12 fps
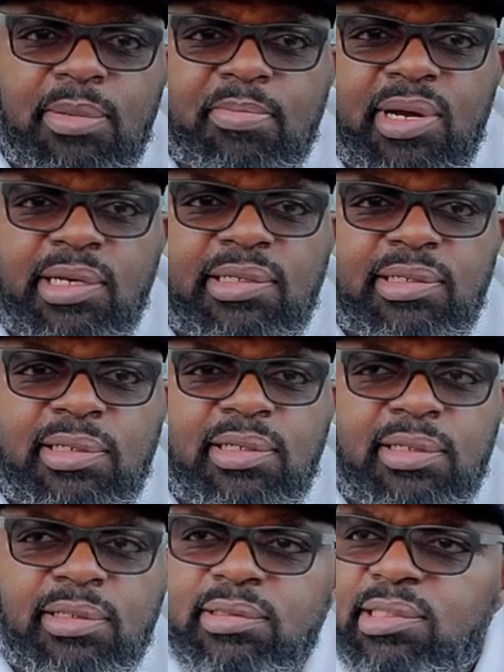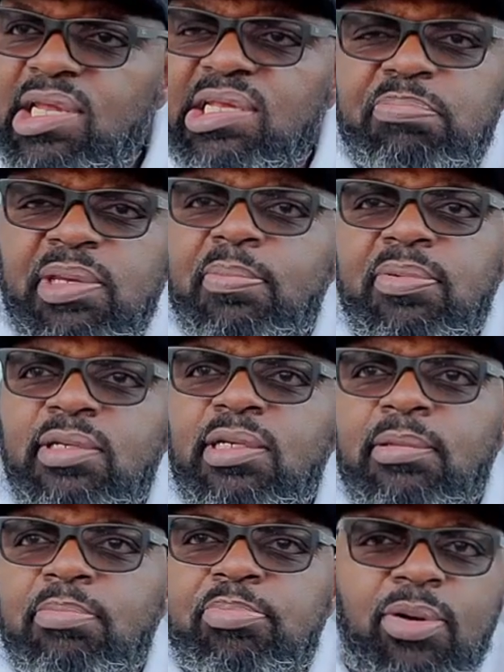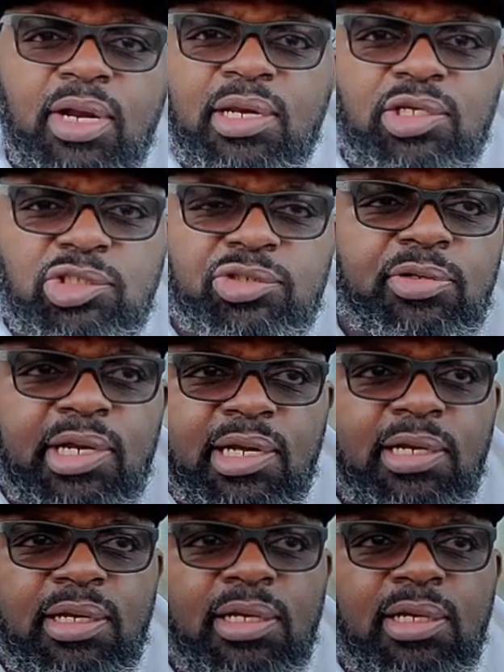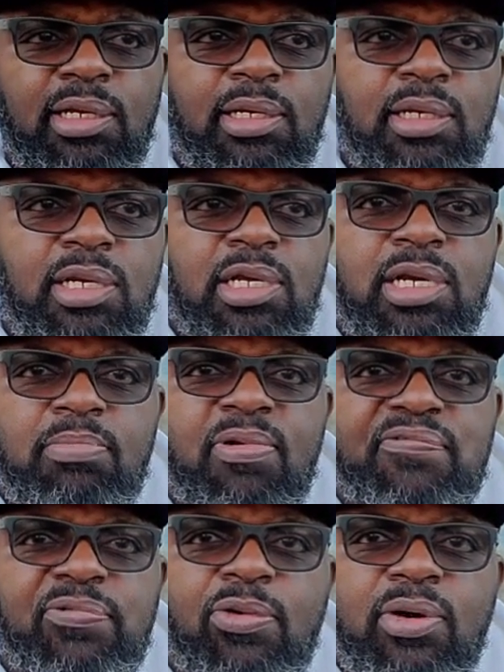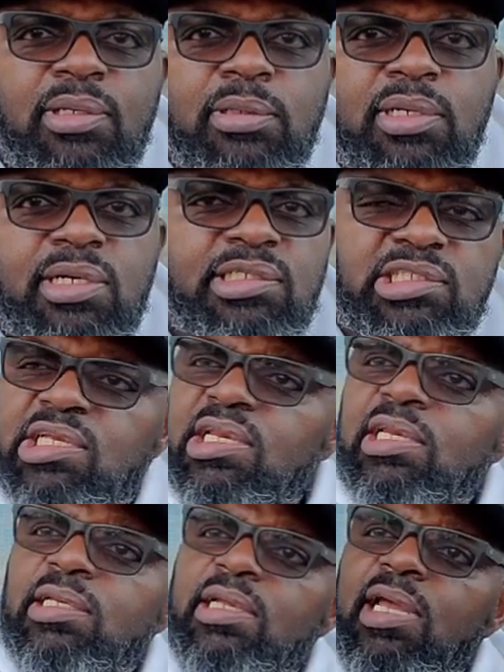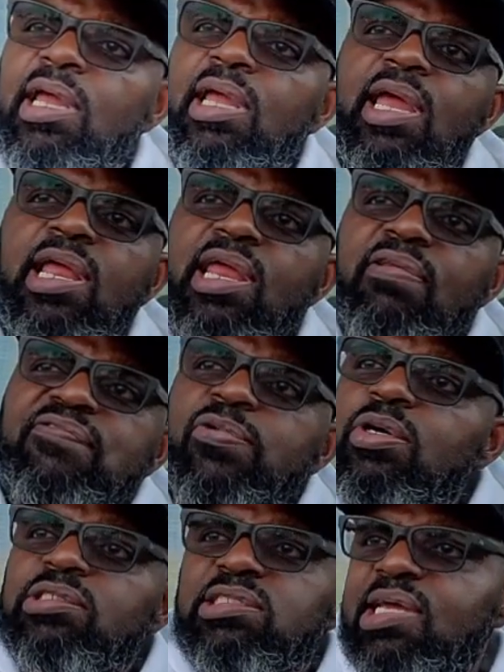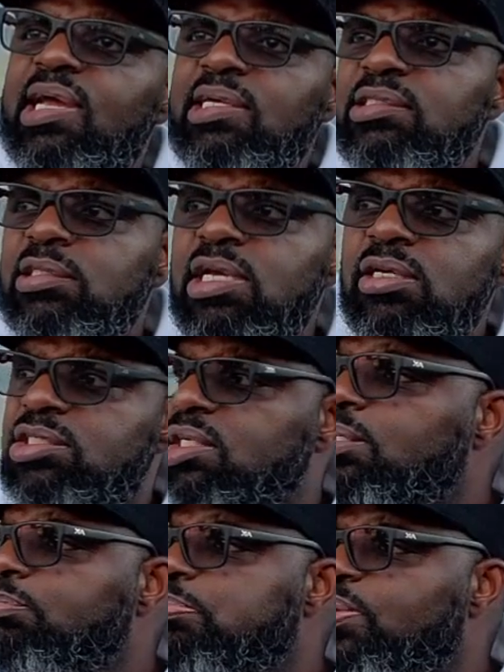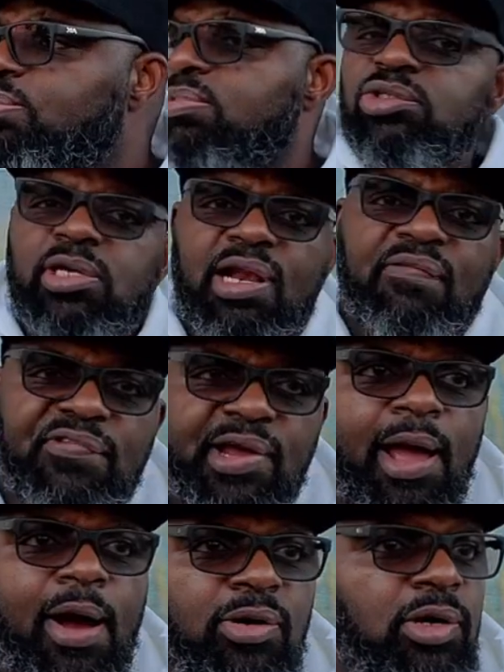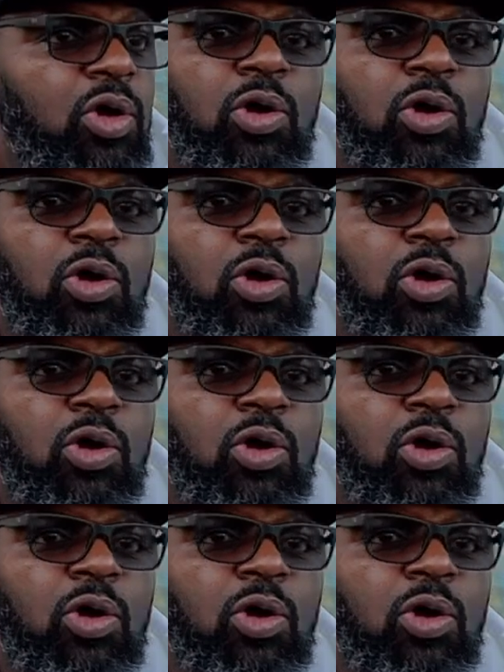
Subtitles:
But these people are pulling the trigger before she didn't, in 4 seconds, she pretty much trying to figure out